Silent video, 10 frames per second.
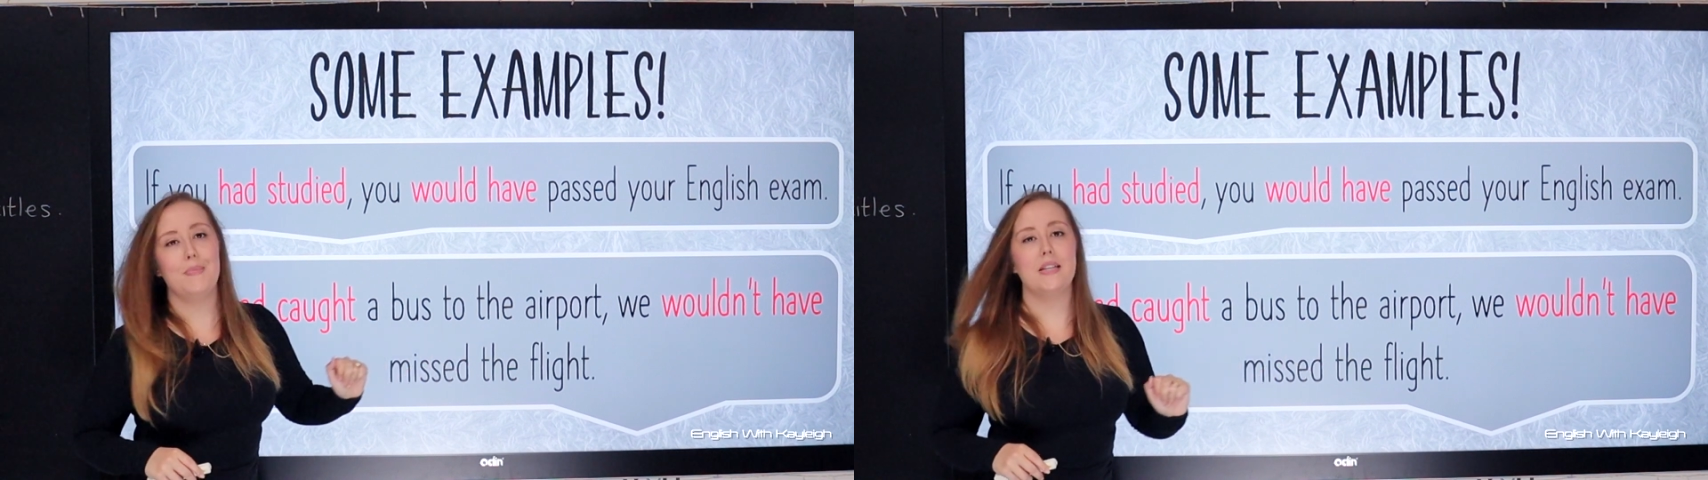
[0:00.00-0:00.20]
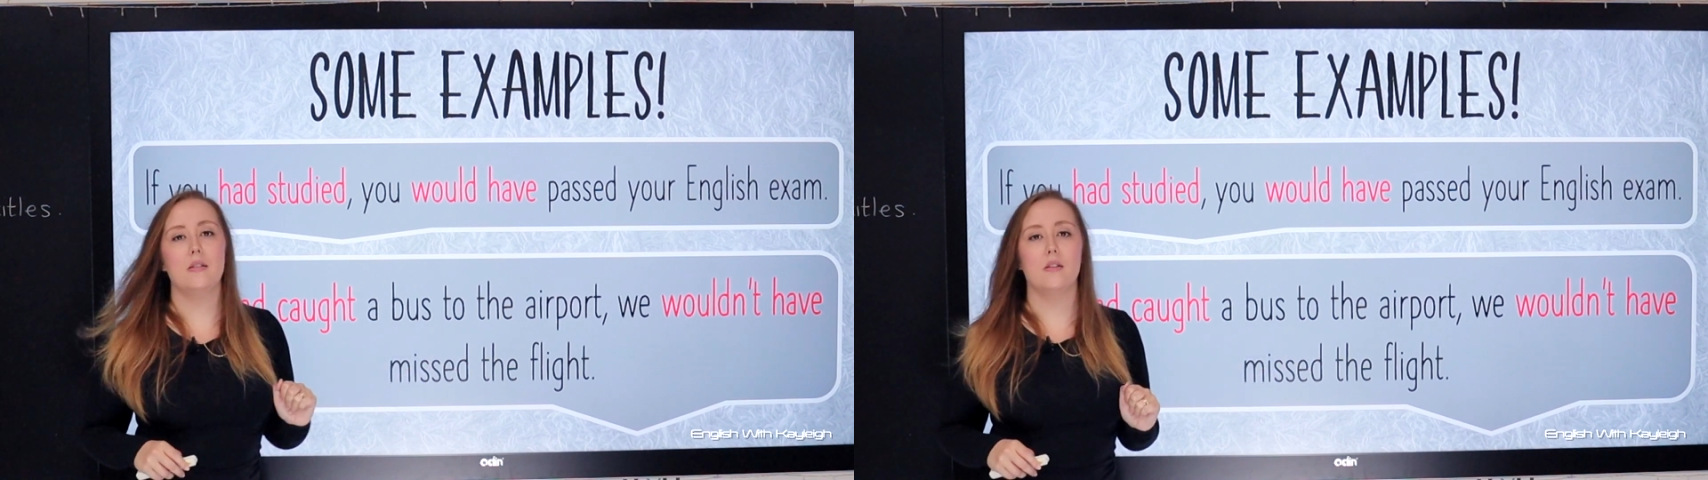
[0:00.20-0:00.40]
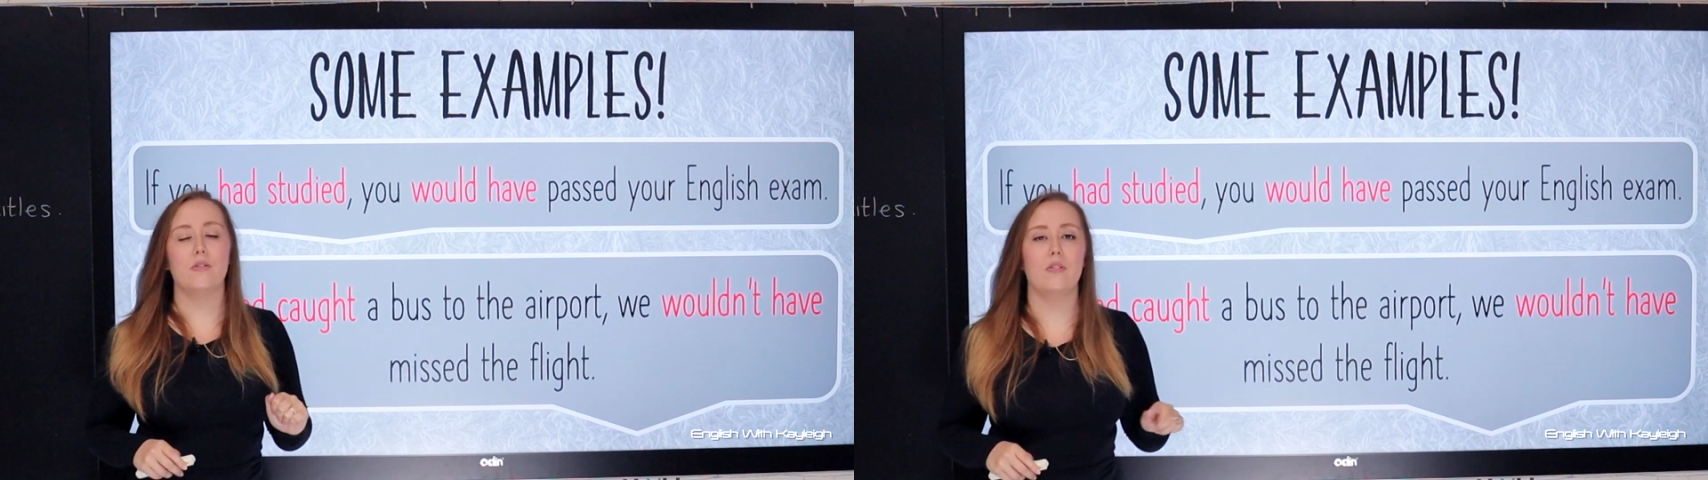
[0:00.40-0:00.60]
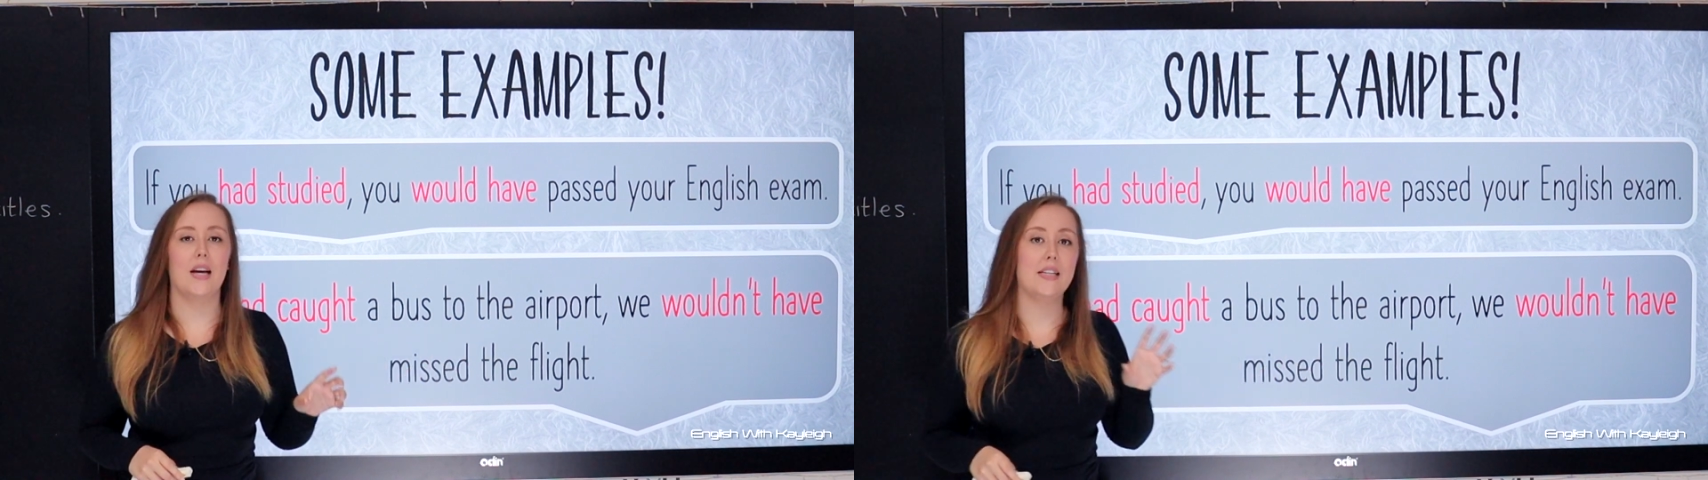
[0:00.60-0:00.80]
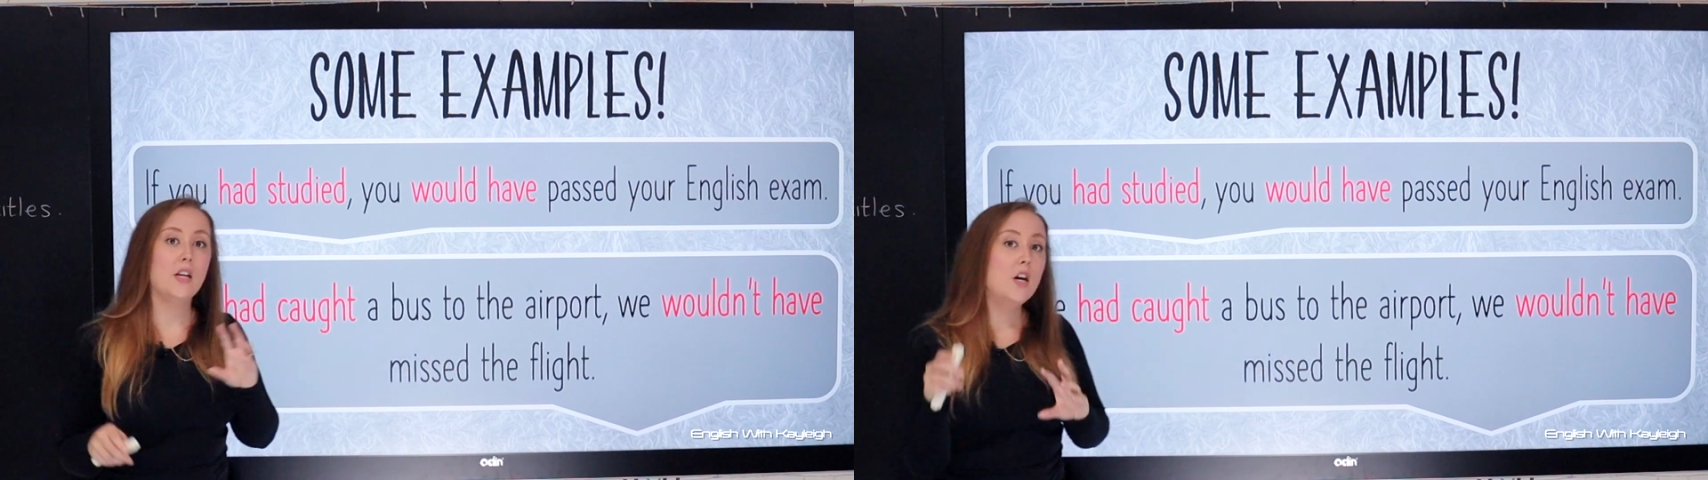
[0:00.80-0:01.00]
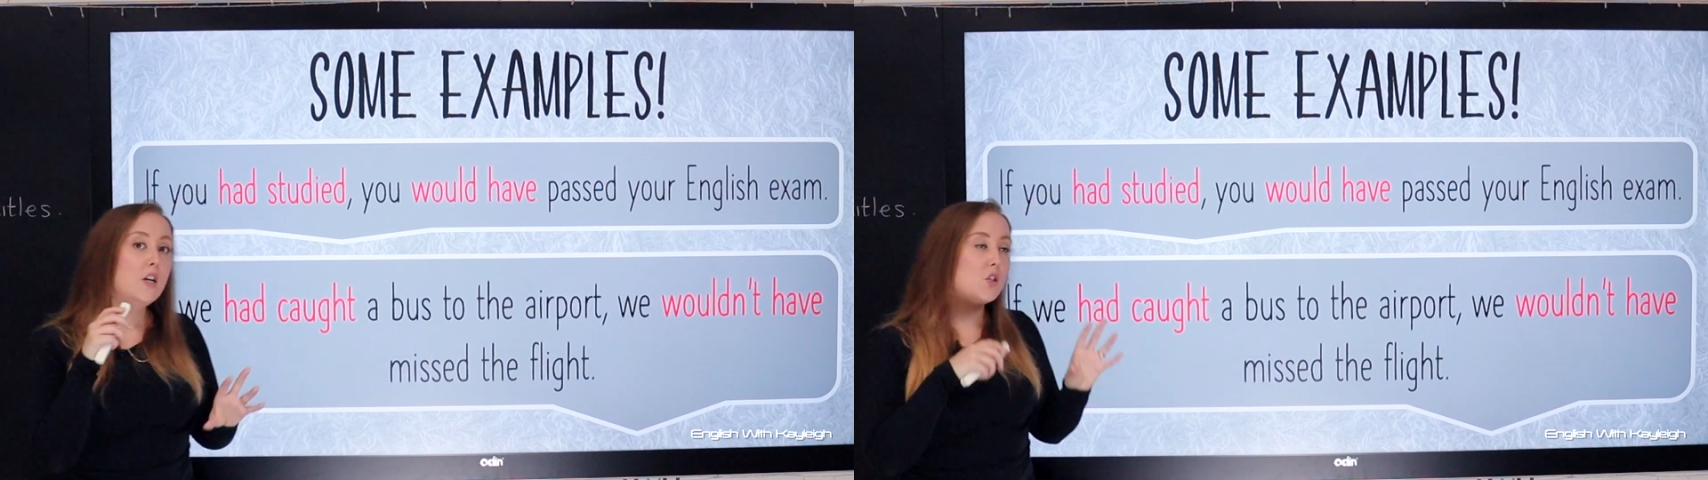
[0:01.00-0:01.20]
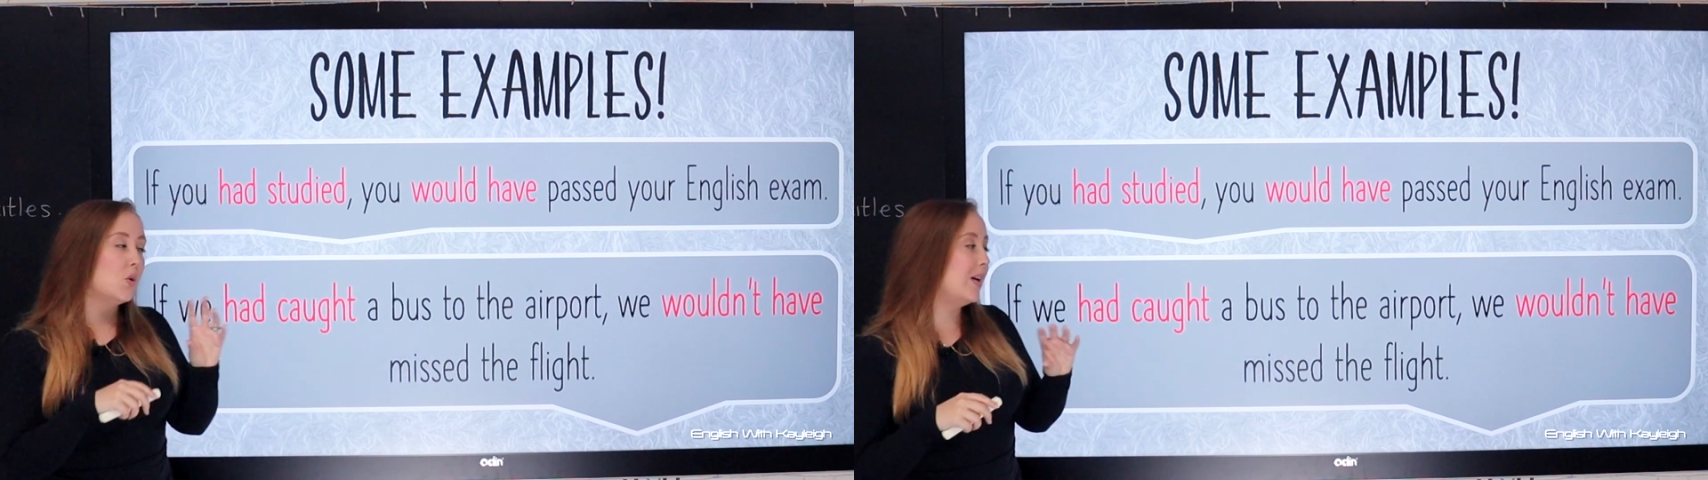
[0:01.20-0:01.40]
missed the flight. So